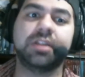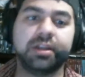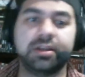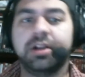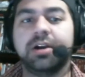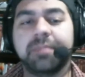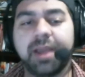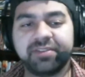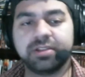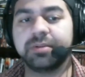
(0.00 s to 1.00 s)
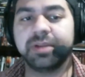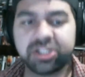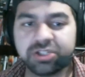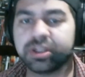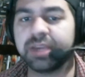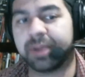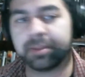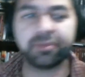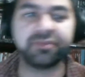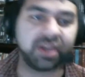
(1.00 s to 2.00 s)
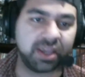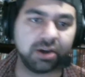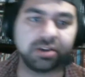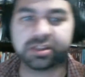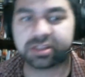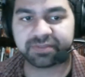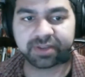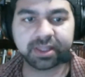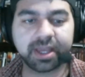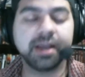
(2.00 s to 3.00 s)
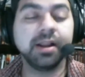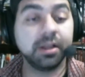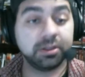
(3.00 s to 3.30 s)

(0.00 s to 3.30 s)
and, you know, I'm having some issues keeping up with videos and stuff like that.